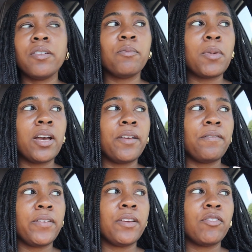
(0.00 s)
of my
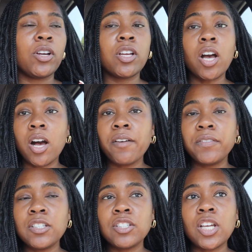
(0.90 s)
favorite
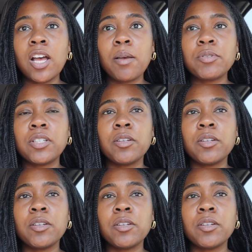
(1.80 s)
coffee shops